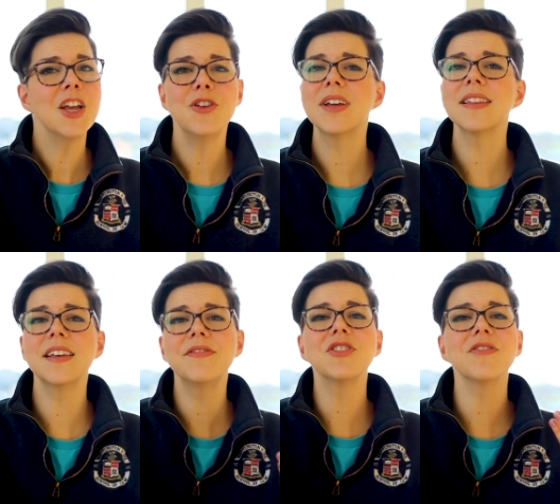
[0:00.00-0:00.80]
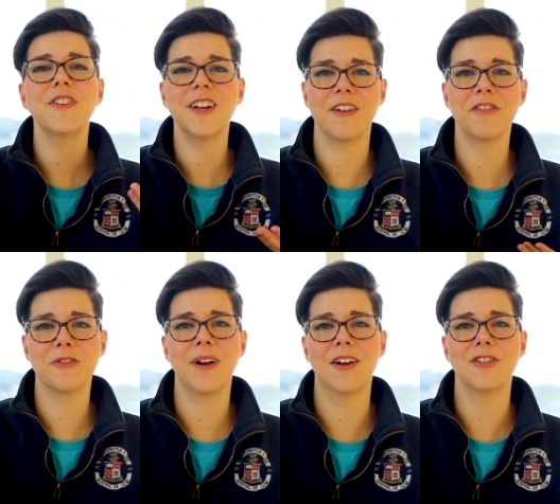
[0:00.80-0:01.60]
You can lift your feet off the
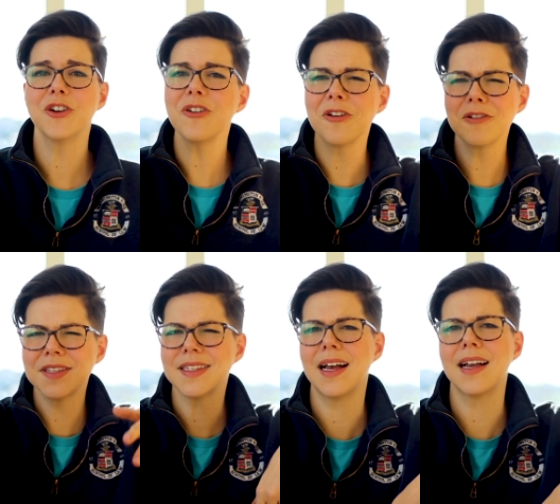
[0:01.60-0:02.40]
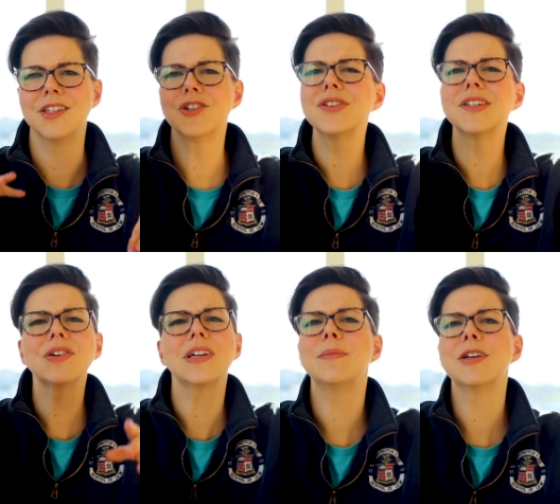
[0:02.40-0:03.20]
ground. Your earth signs, you're
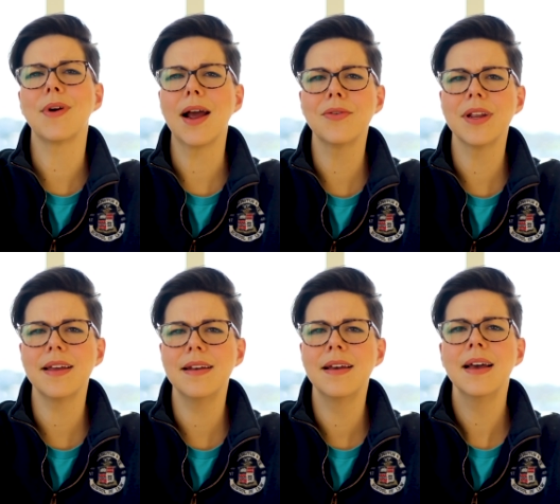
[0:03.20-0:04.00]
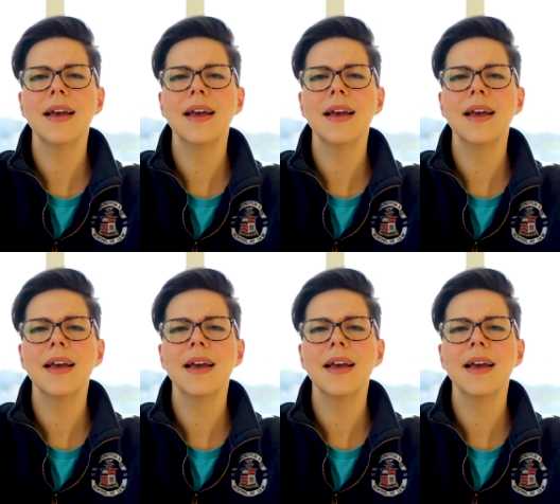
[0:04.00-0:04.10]
still going to be grounded.